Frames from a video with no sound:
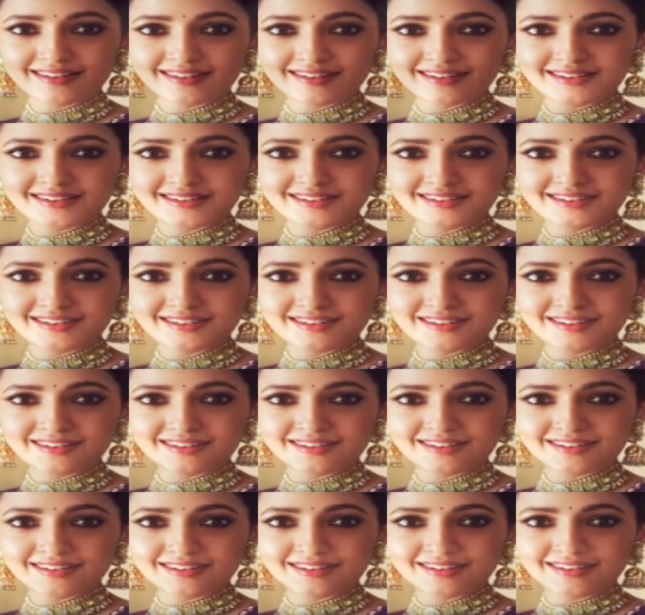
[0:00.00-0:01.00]

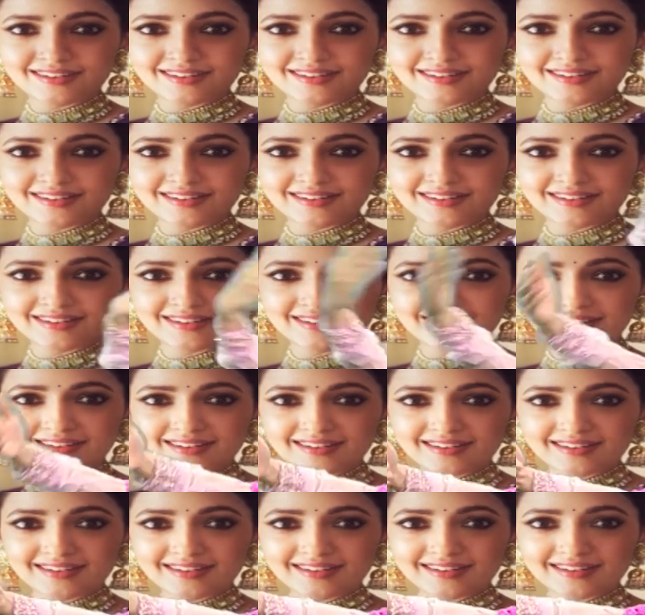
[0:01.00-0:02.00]

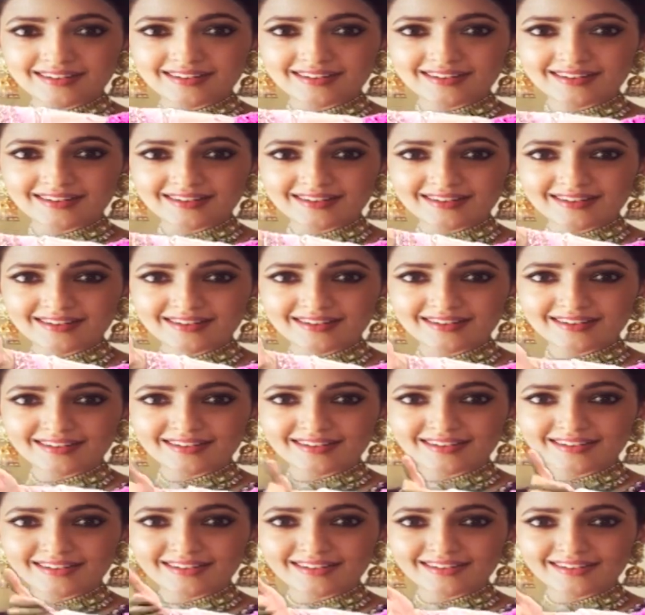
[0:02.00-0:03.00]

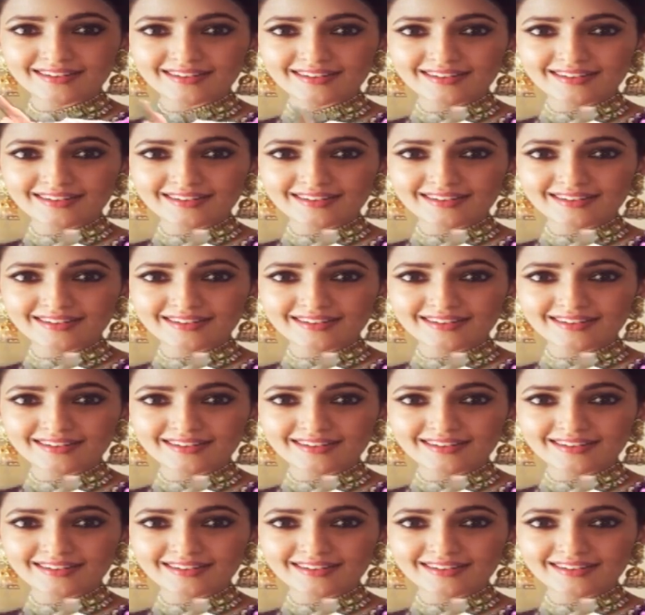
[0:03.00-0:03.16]
(not speaking)